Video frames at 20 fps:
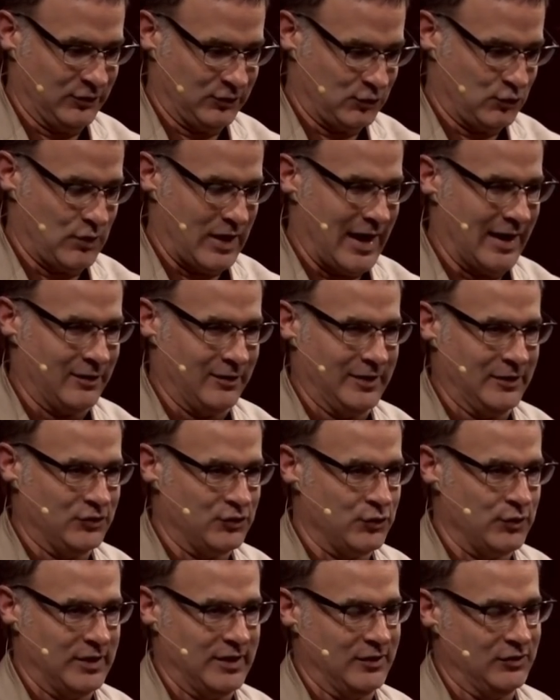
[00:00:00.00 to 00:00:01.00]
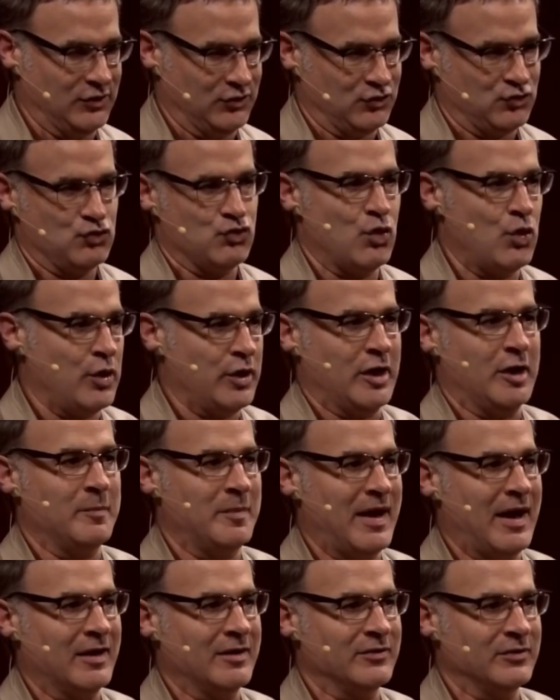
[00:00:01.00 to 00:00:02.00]
scraggly tree just growing up
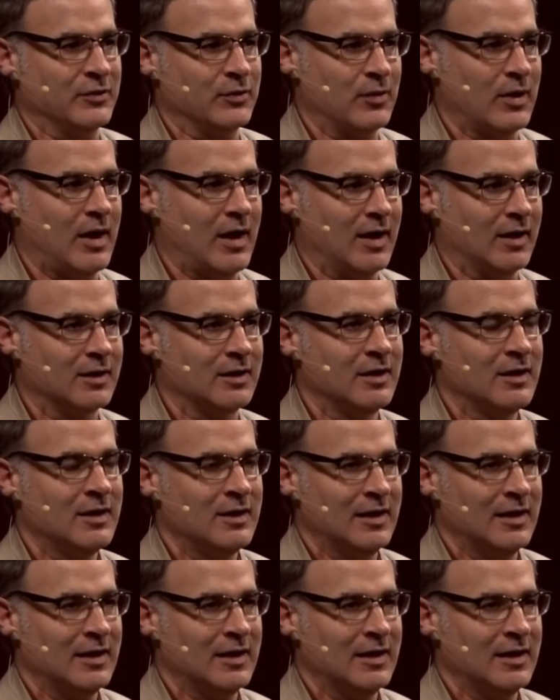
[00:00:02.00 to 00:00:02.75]
out of a rock.